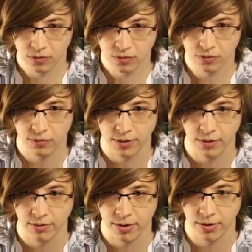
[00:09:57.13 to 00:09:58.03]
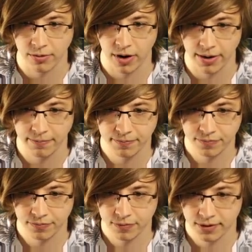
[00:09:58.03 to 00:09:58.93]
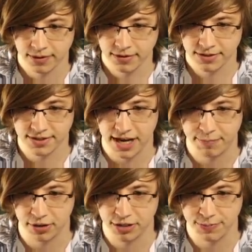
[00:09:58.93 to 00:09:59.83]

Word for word: Run, run, run, run, run. Snake bullets be